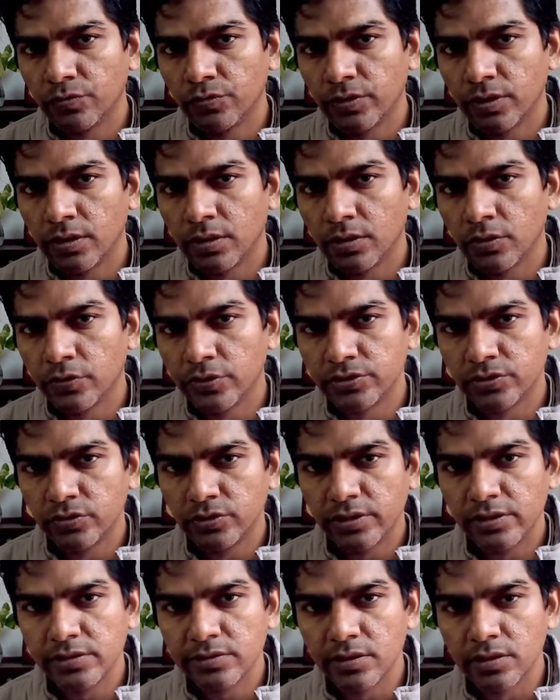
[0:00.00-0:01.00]

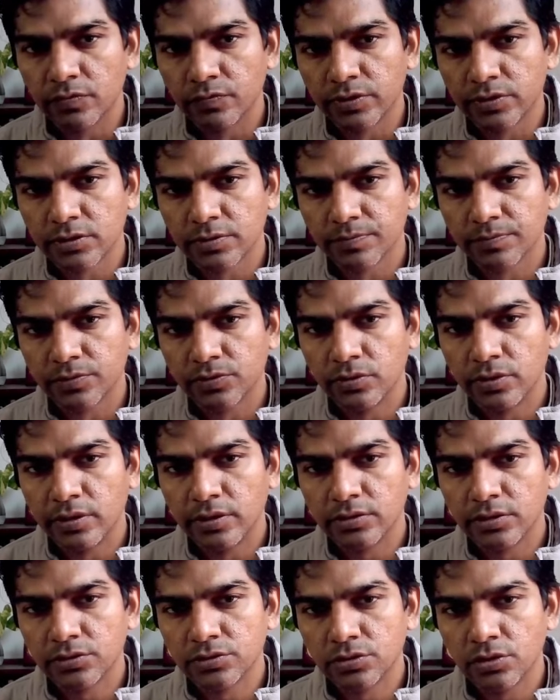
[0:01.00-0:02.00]
horizontal surface. So there
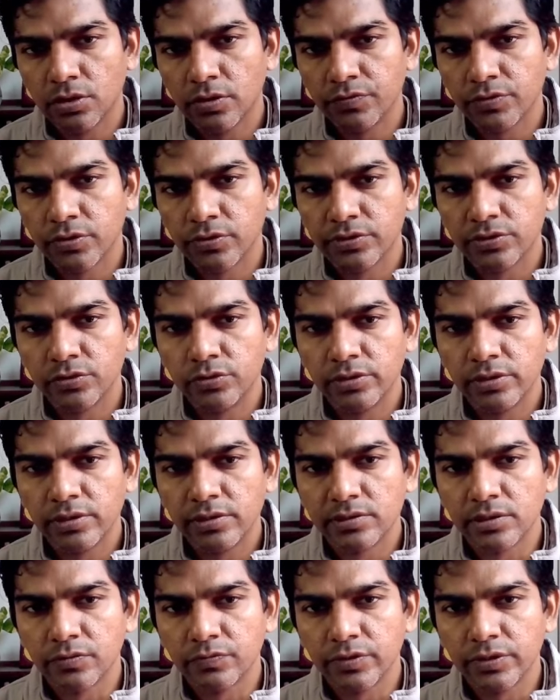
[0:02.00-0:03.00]
is a soft horizontal
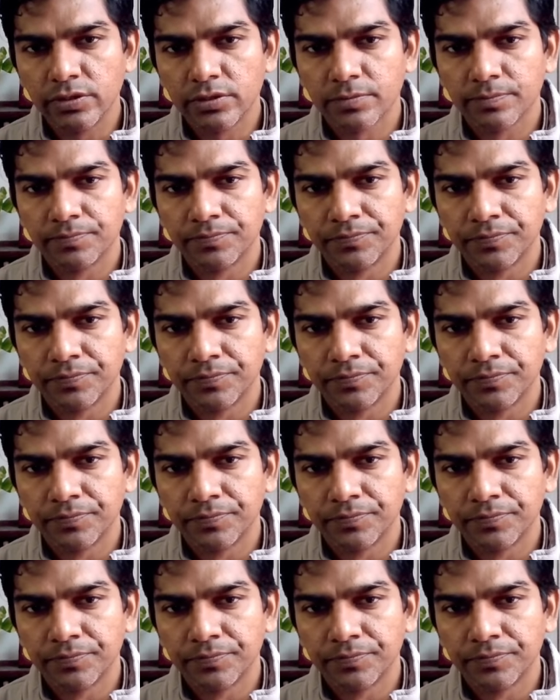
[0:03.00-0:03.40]
surface